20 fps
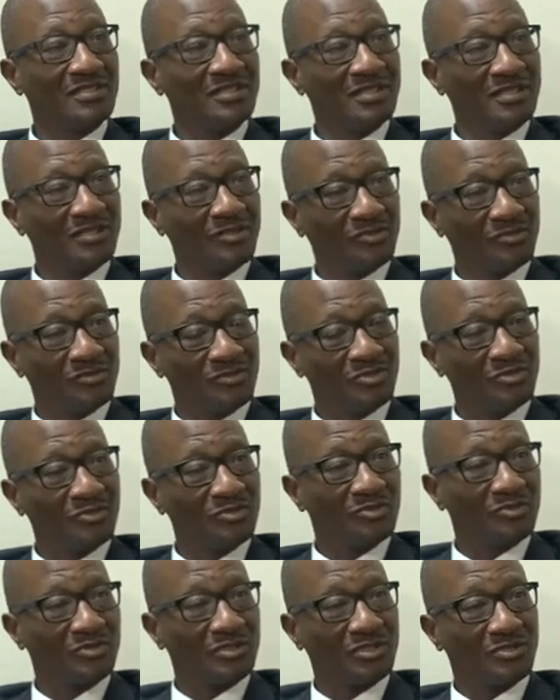end of
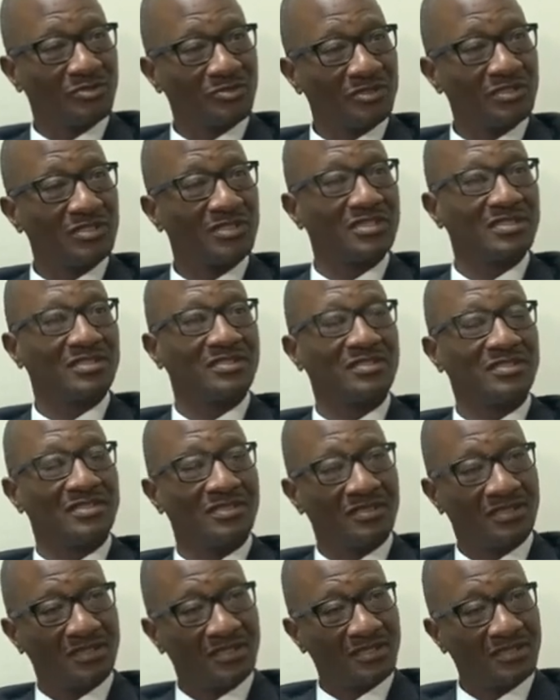June 2020,
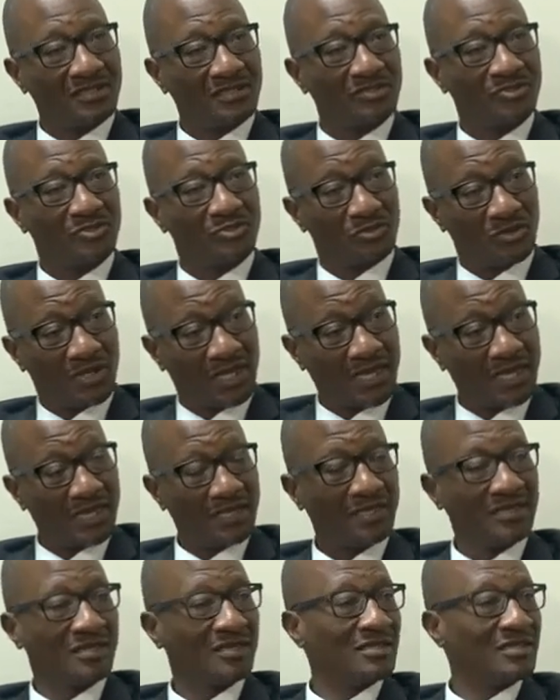and then
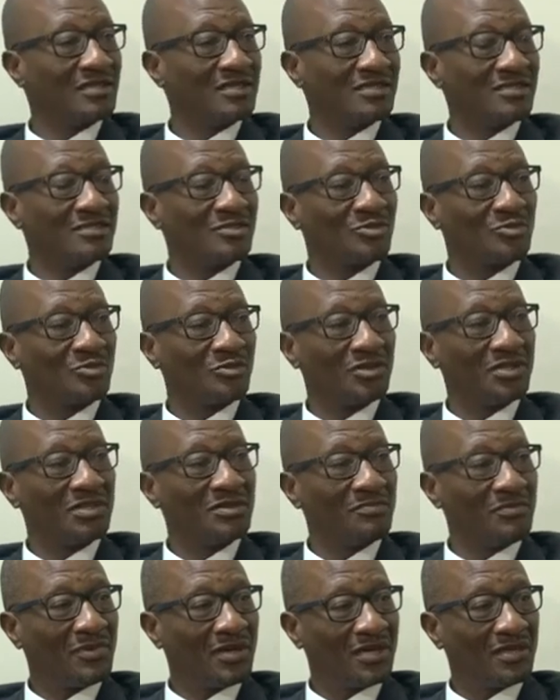July is
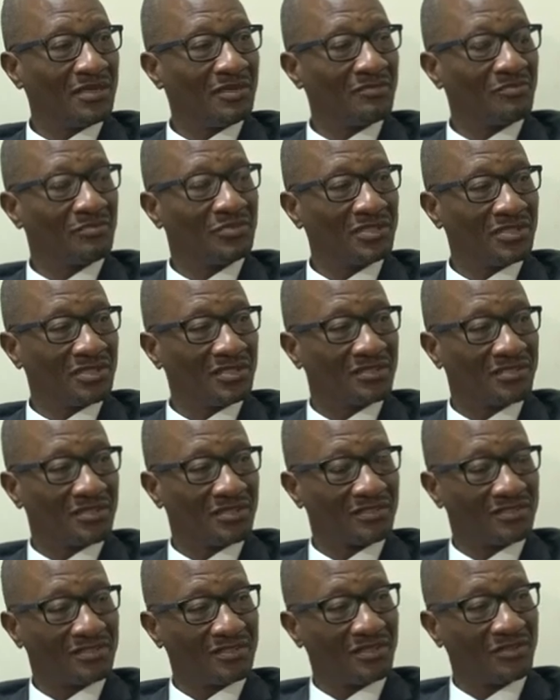when my
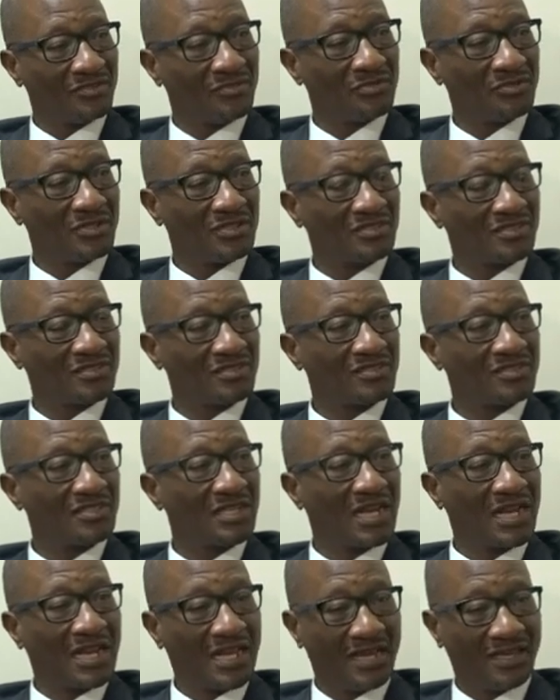predecessor, Francis
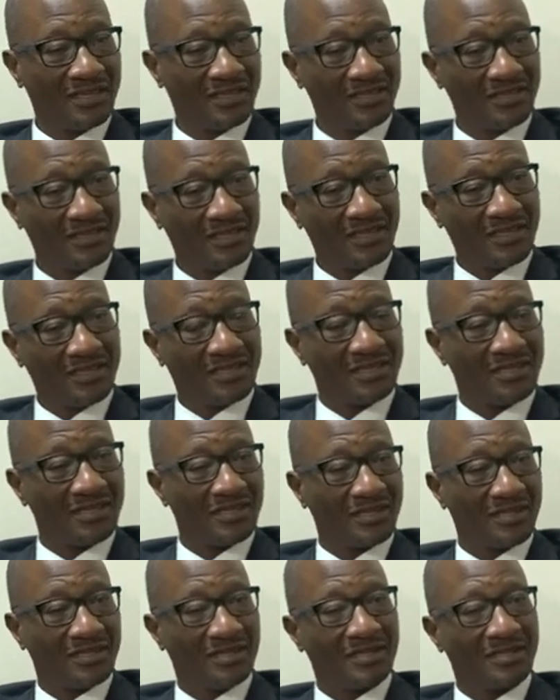Nanai,
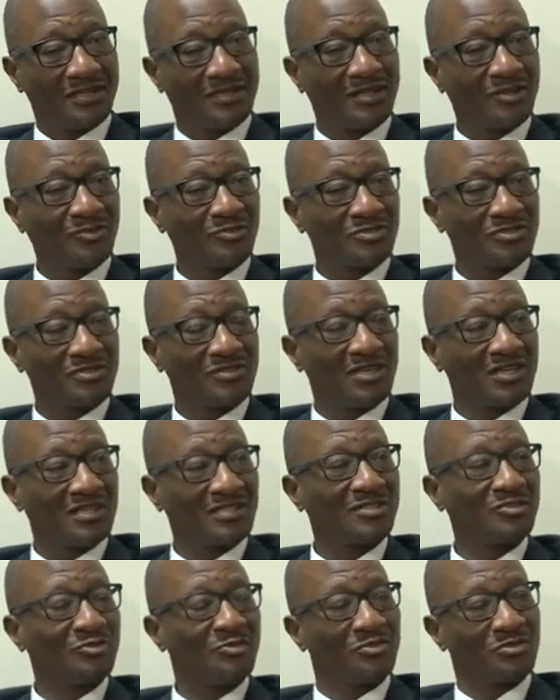announced
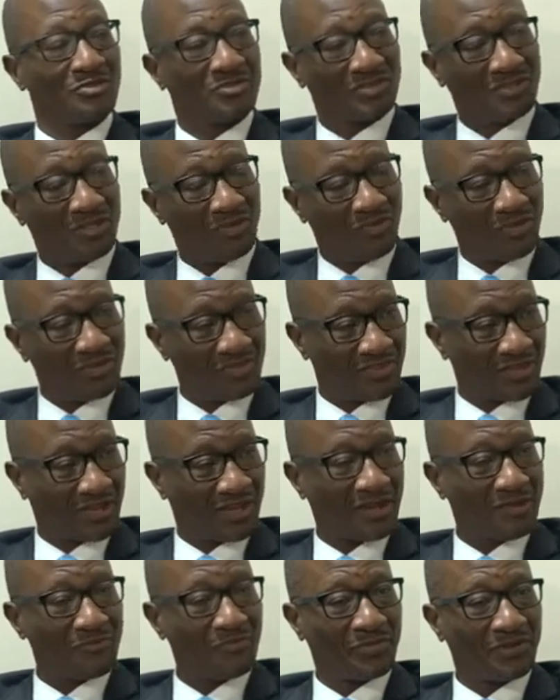that he was leaving the
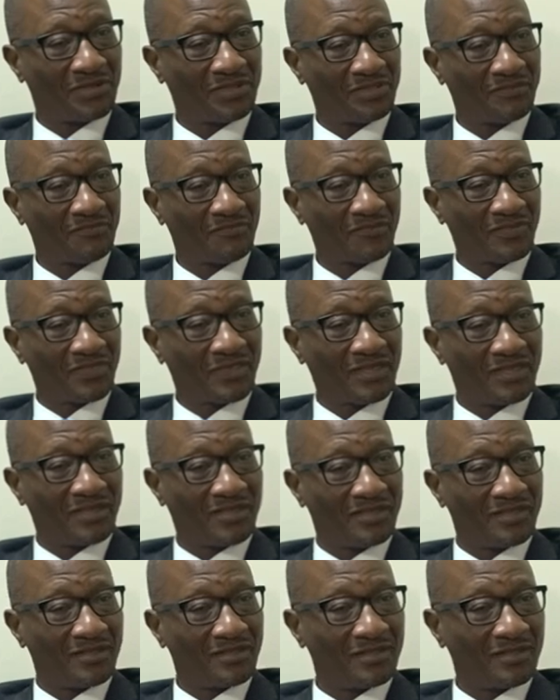company.
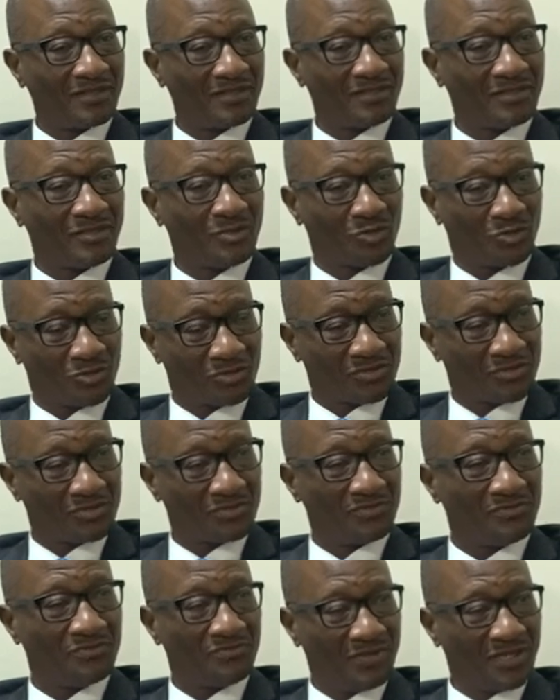It
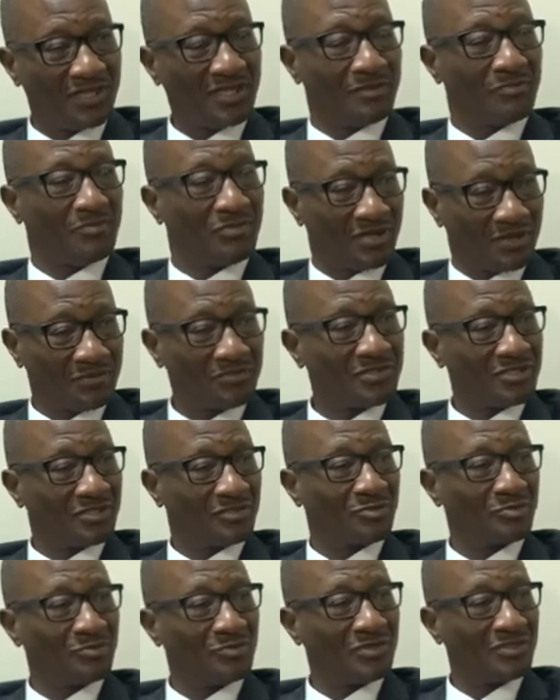was very abrupt,
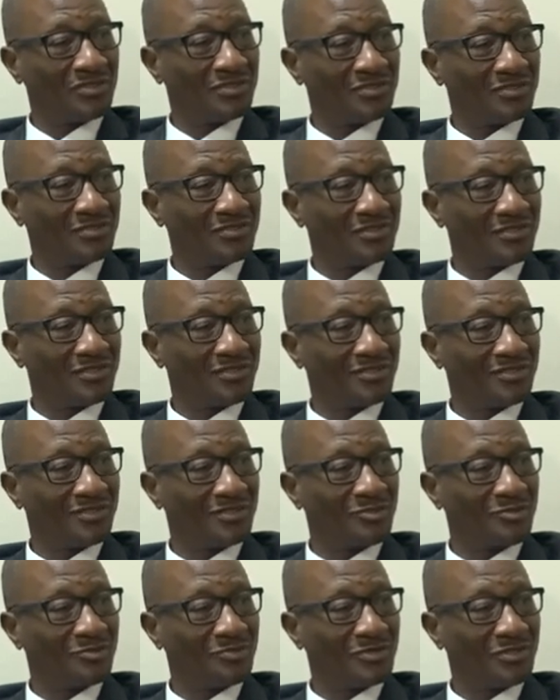to
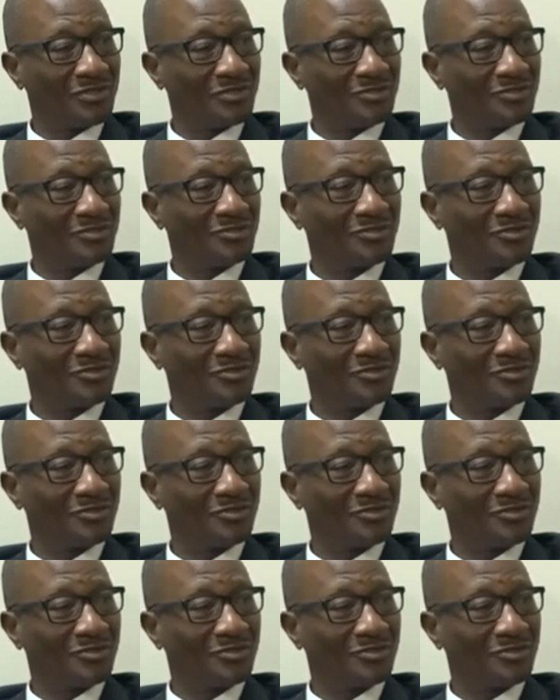be